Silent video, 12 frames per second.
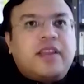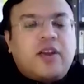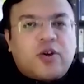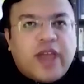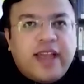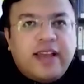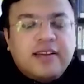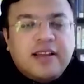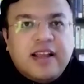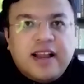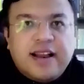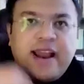Okay.
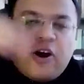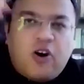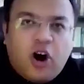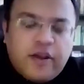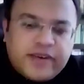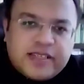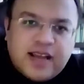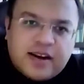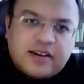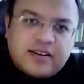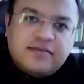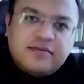Now, all of a
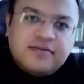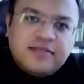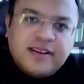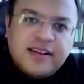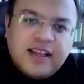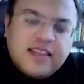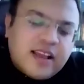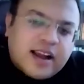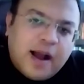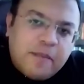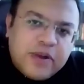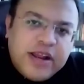sudden, the
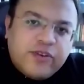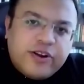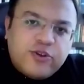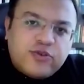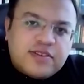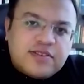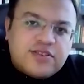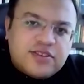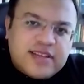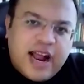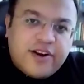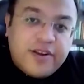company reduces your
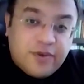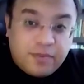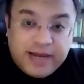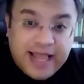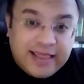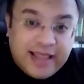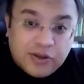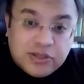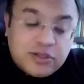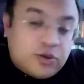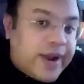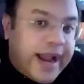salary from
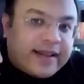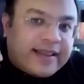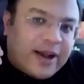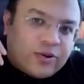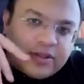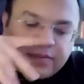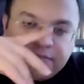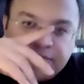10,000 to 8,000.